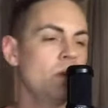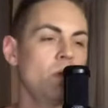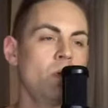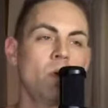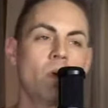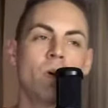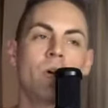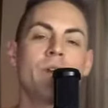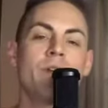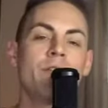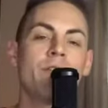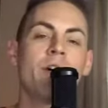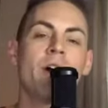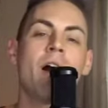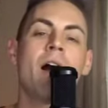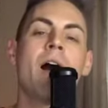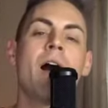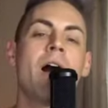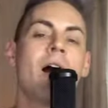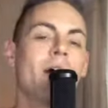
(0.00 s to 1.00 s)
What have
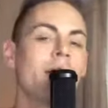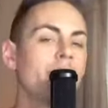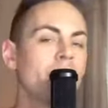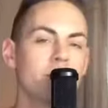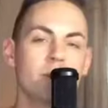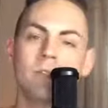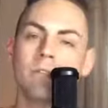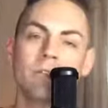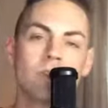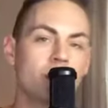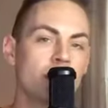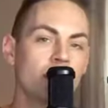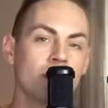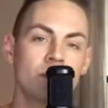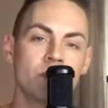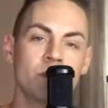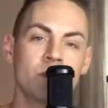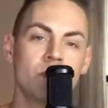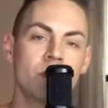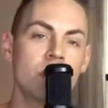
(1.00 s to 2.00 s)
I done to
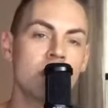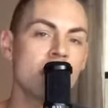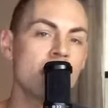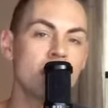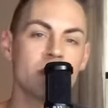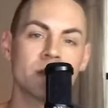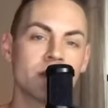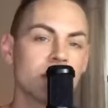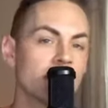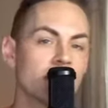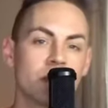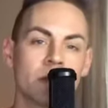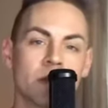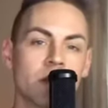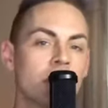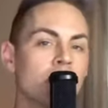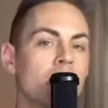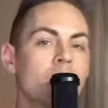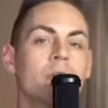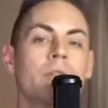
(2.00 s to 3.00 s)

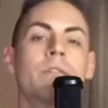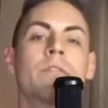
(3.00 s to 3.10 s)
myself?